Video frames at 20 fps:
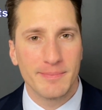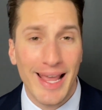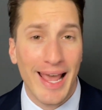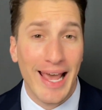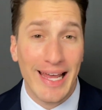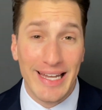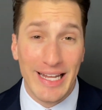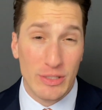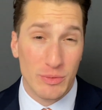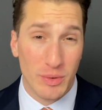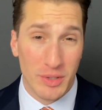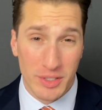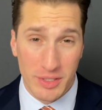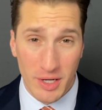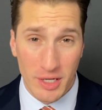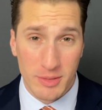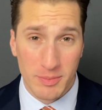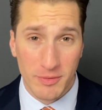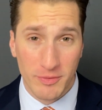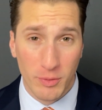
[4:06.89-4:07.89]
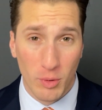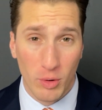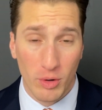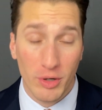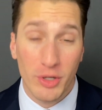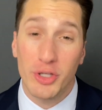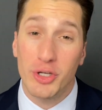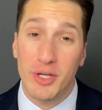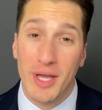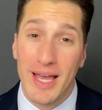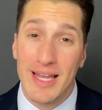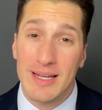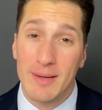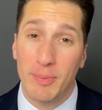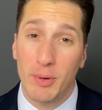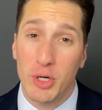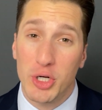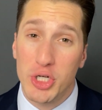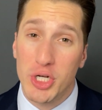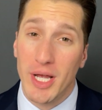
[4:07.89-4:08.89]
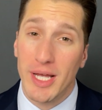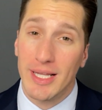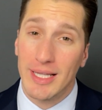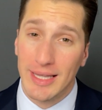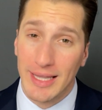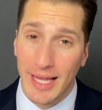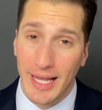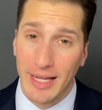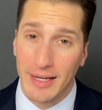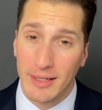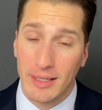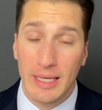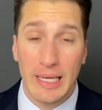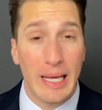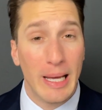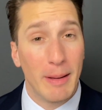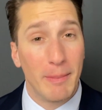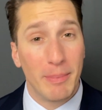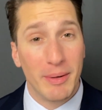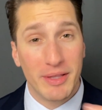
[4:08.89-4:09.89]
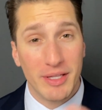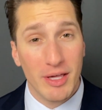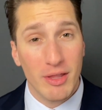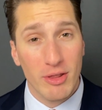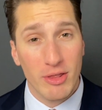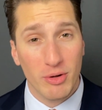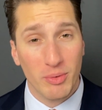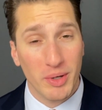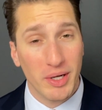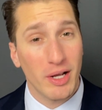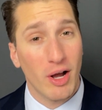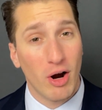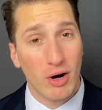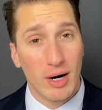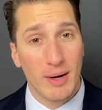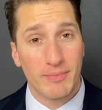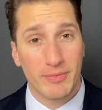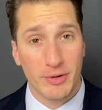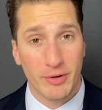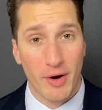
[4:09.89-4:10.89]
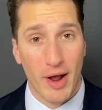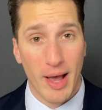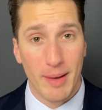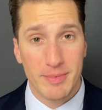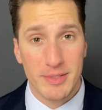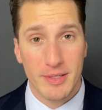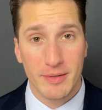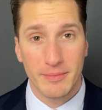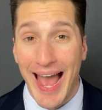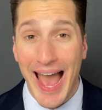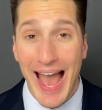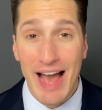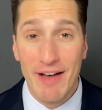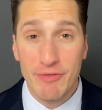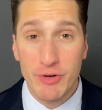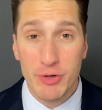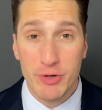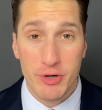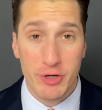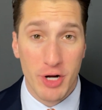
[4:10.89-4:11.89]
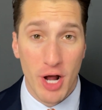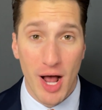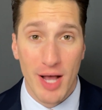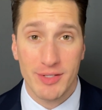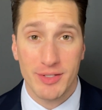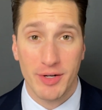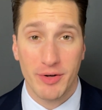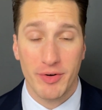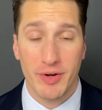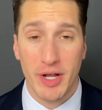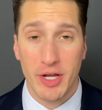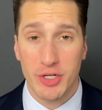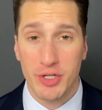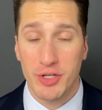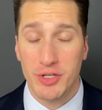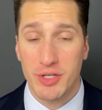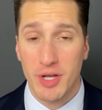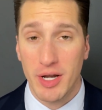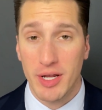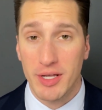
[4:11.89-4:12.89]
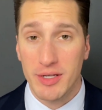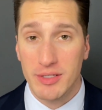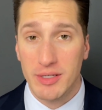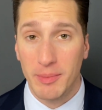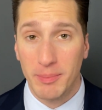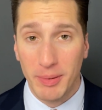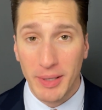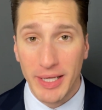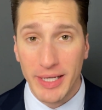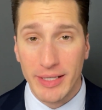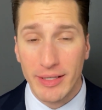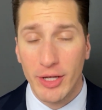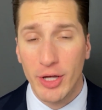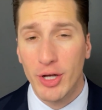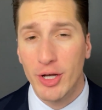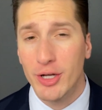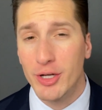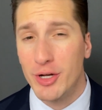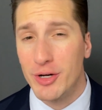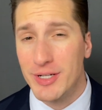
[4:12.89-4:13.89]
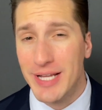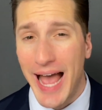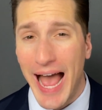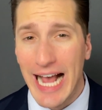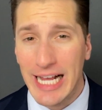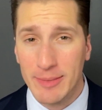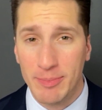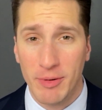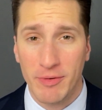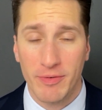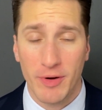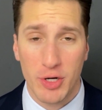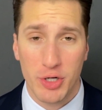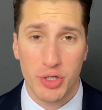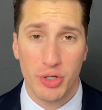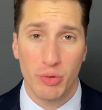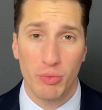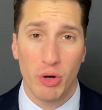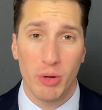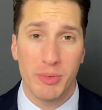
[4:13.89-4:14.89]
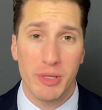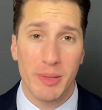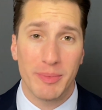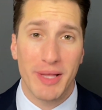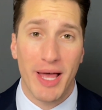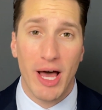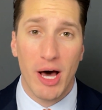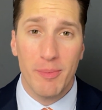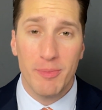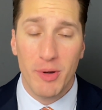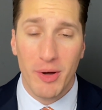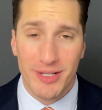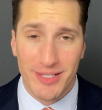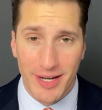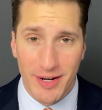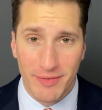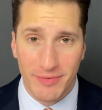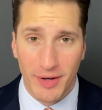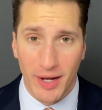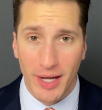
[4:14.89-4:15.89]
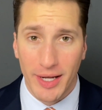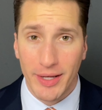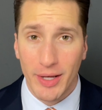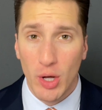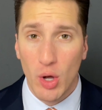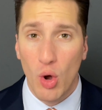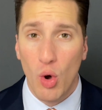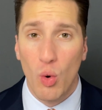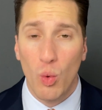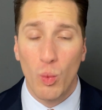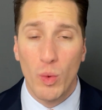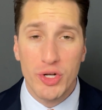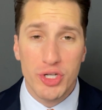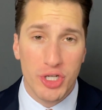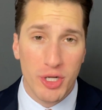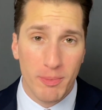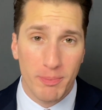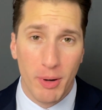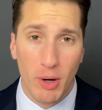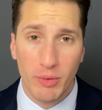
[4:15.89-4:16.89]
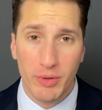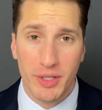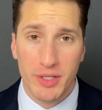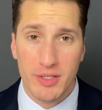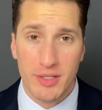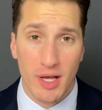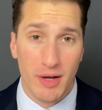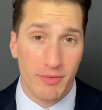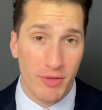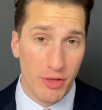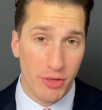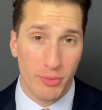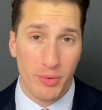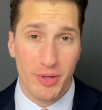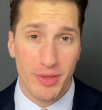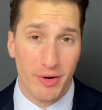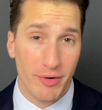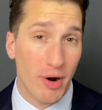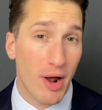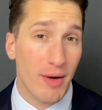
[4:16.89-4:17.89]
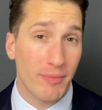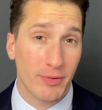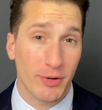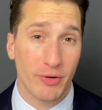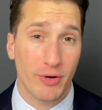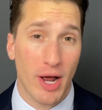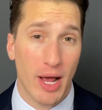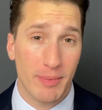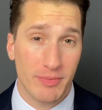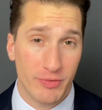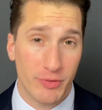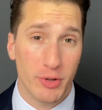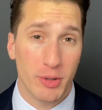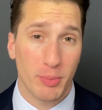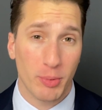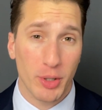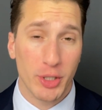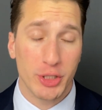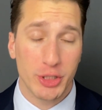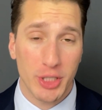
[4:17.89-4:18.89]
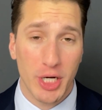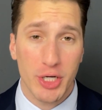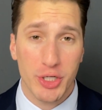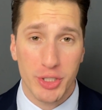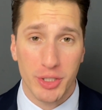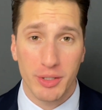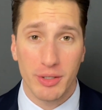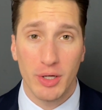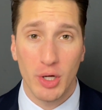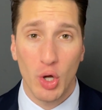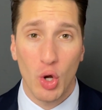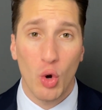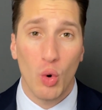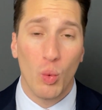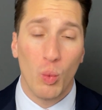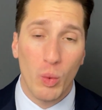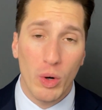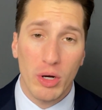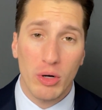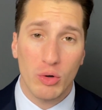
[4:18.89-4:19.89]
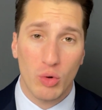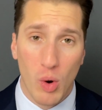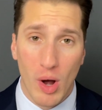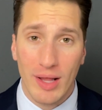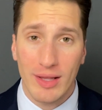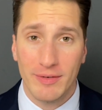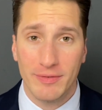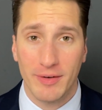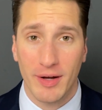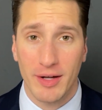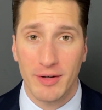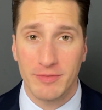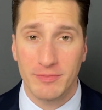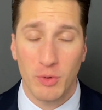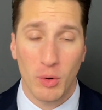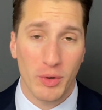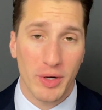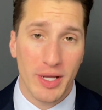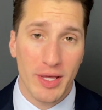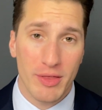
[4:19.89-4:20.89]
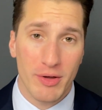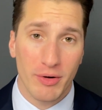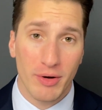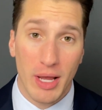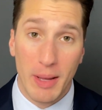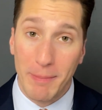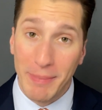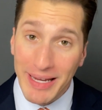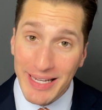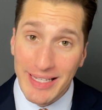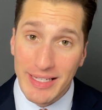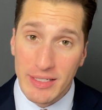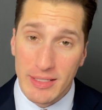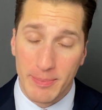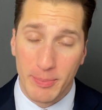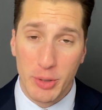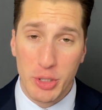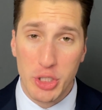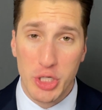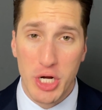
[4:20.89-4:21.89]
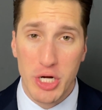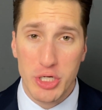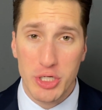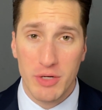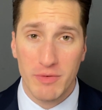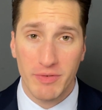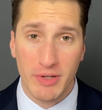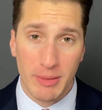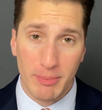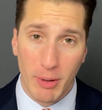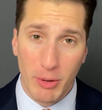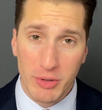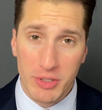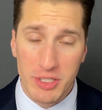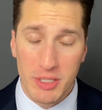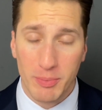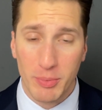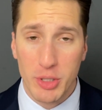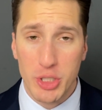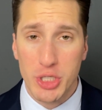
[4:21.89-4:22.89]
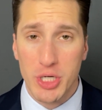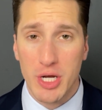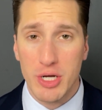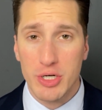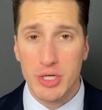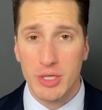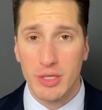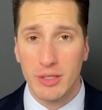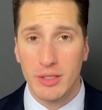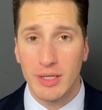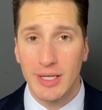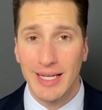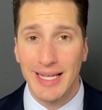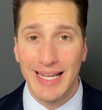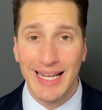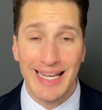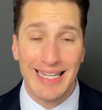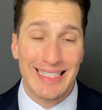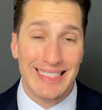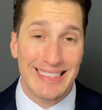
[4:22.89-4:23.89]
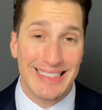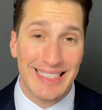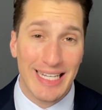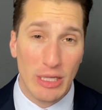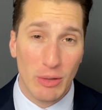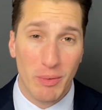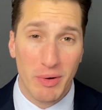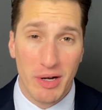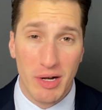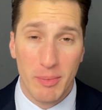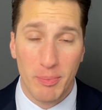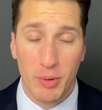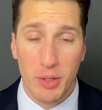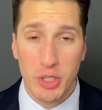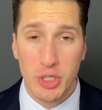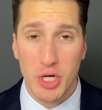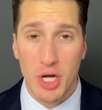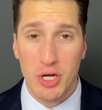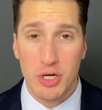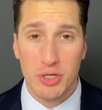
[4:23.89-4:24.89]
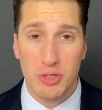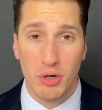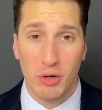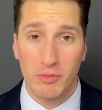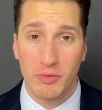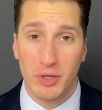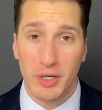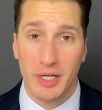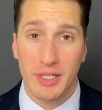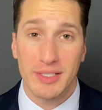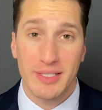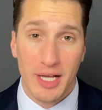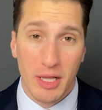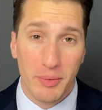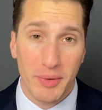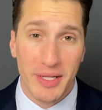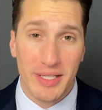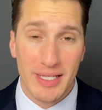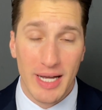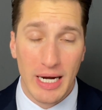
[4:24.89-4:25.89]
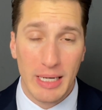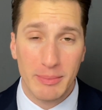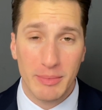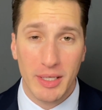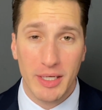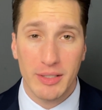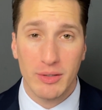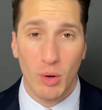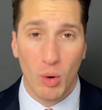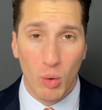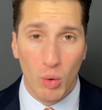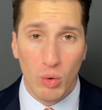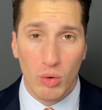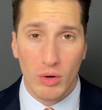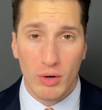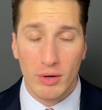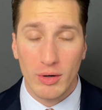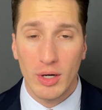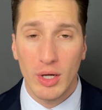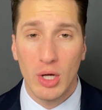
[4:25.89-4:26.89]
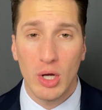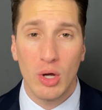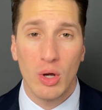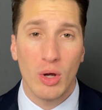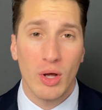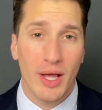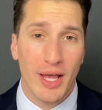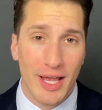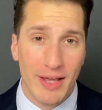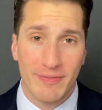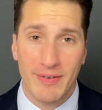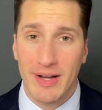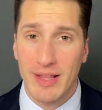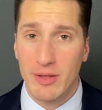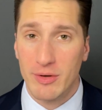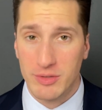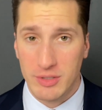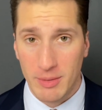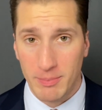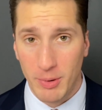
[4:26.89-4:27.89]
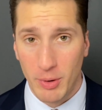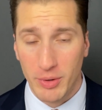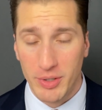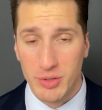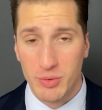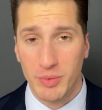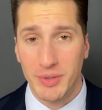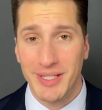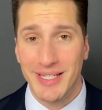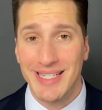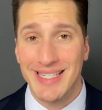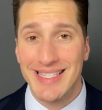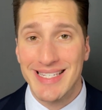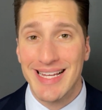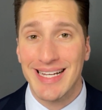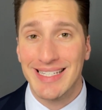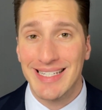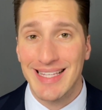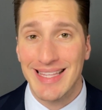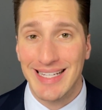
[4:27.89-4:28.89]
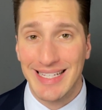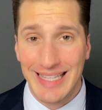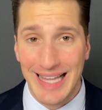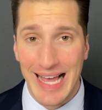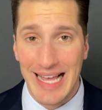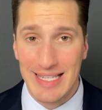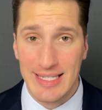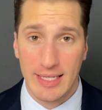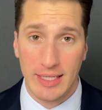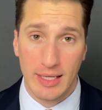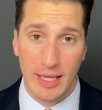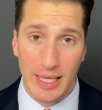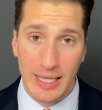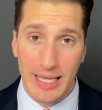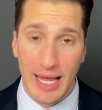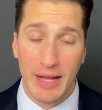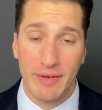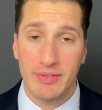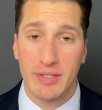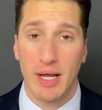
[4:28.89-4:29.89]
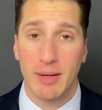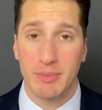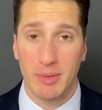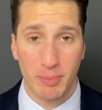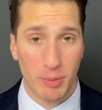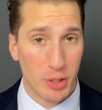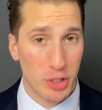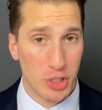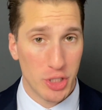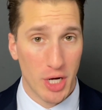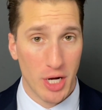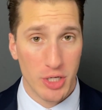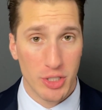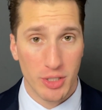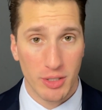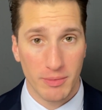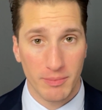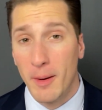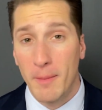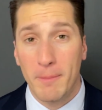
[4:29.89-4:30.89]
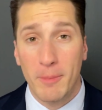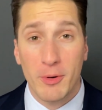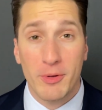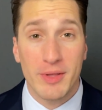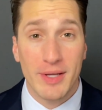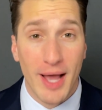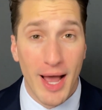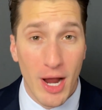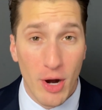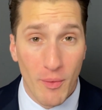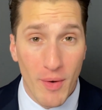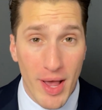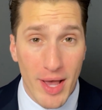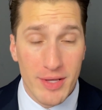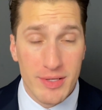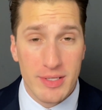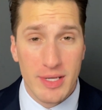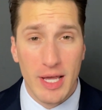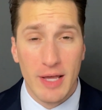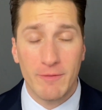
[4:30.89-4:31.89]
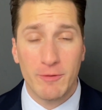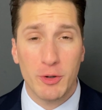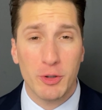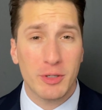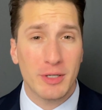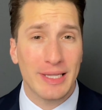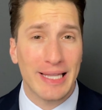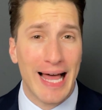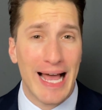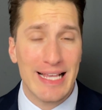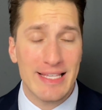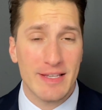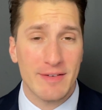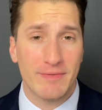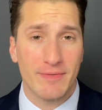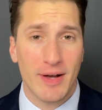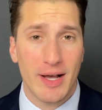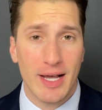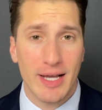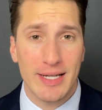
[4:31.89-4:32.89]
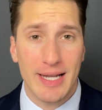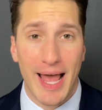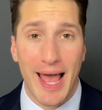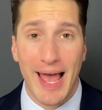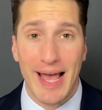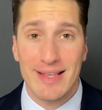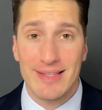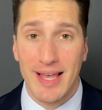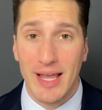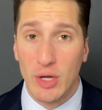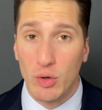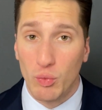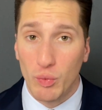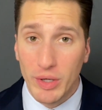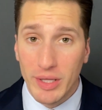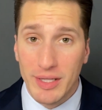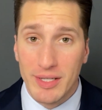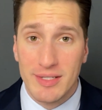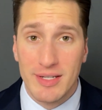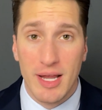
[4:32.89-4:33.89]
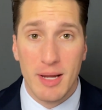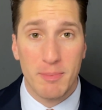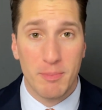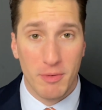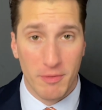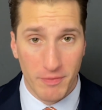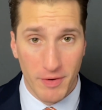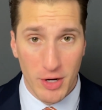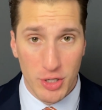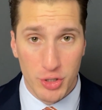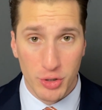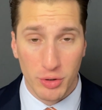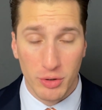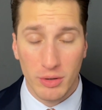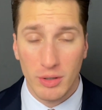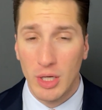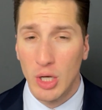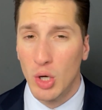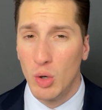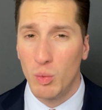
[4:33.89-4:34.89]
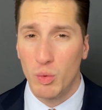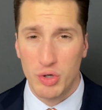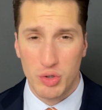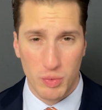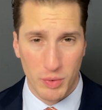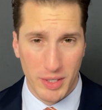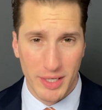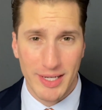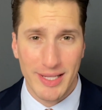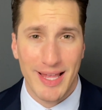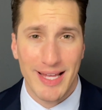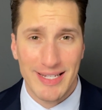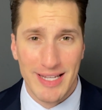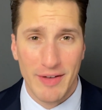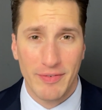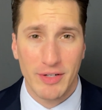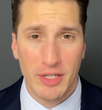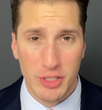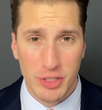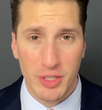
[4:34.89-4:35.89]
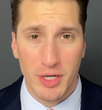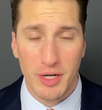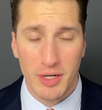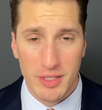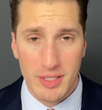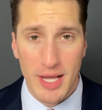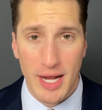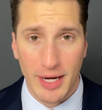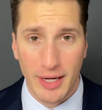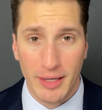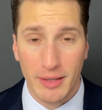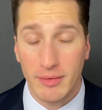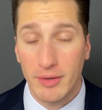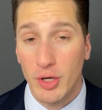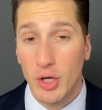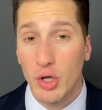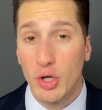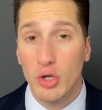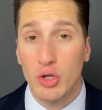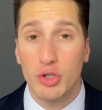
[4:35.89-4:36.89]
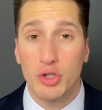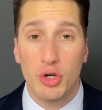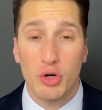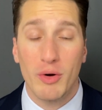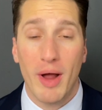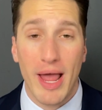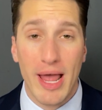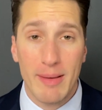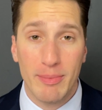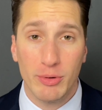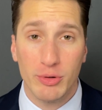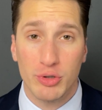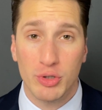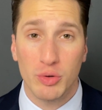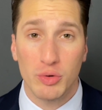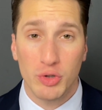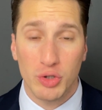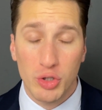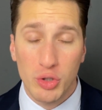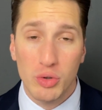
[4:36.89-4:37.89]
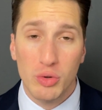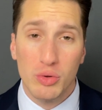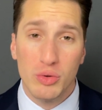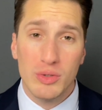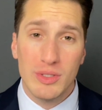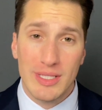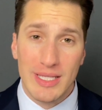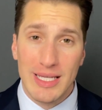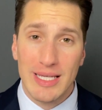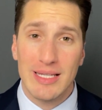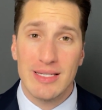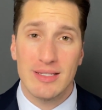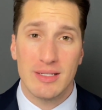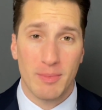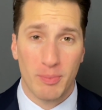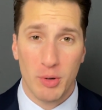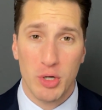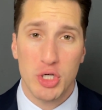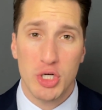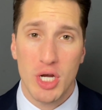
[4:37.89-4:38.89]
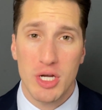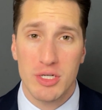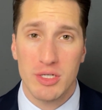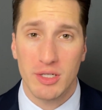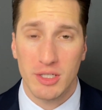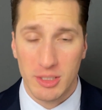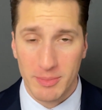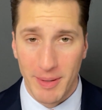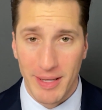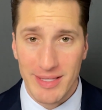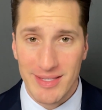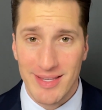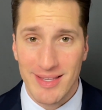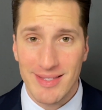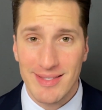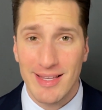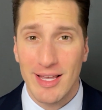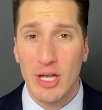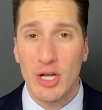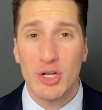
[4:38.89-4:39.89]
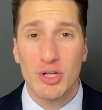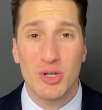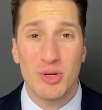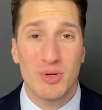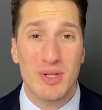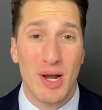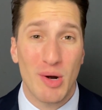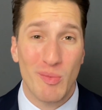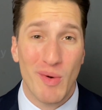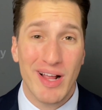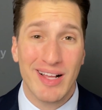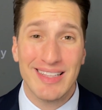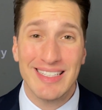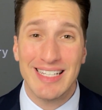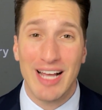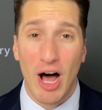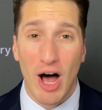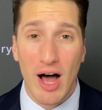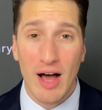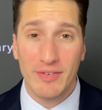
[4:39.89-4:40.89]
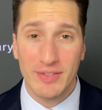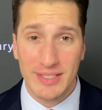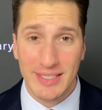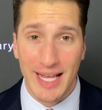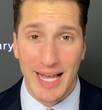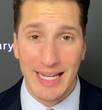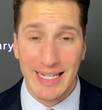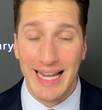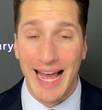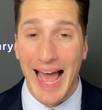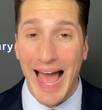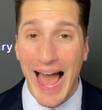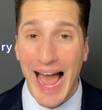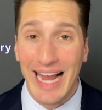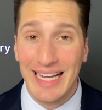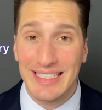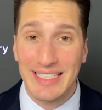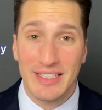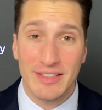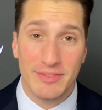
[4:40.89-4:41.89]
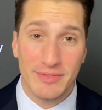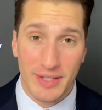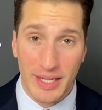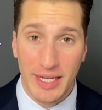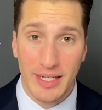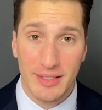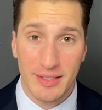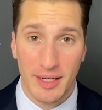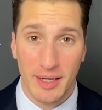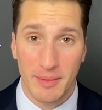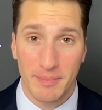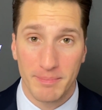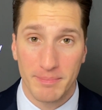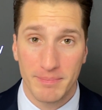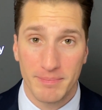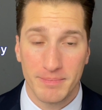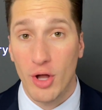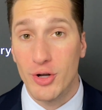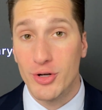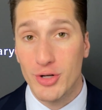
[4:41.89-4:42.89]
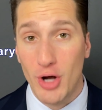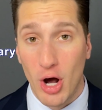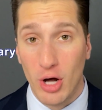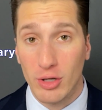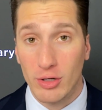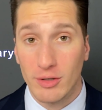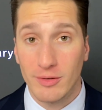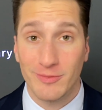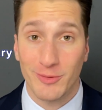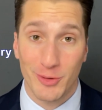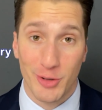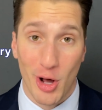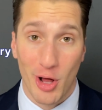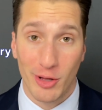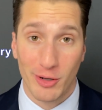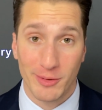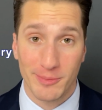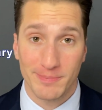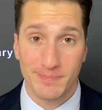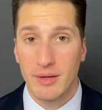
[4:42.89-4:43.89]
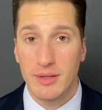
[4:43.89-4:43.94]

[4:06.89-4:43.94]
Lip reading: And as we discussed before, you can't depreciate land, but the other 3 are up for grabs. After your cost segregation study is complete, your tax professional will be able to help you identify which components of the 3 that are up for grabs for depreciation will qualify for either immediate depreciation via bonus depreciation, an accelerated depreciation over an accelerated timeline, or if any of those components will need to stick to the classic lifetime depreciation. Per the IRS, if you're classified as a real estate professional, which we'll get to that definition in a second, you're able to use these depreciation expenses to directly offset active income, dollar for dollar.